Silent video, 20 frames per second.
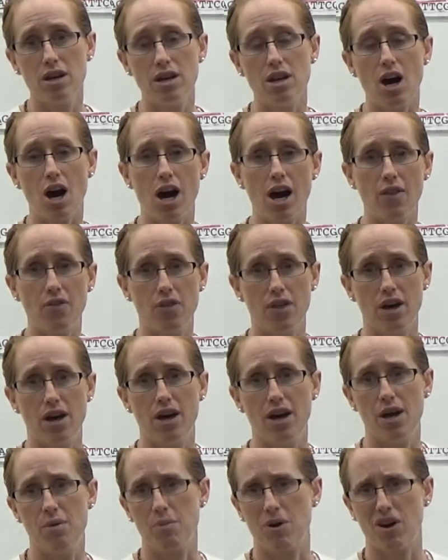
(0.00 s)
not the
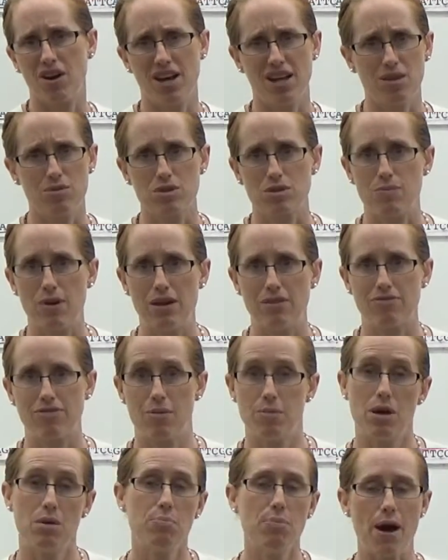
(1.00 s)
mRNA that was made
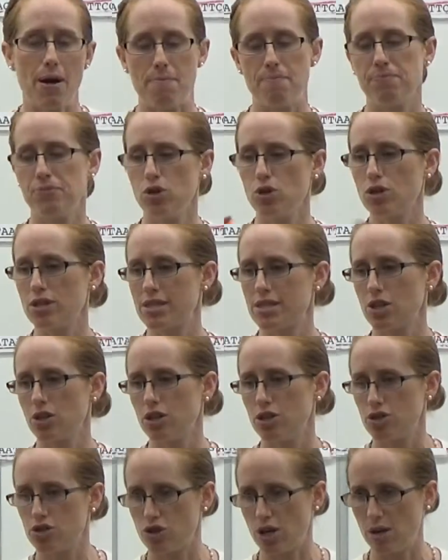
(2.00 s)
from it. But you can still
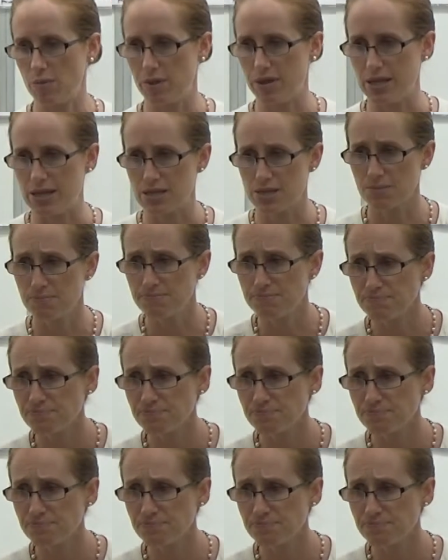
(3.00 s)
illustrate it with this.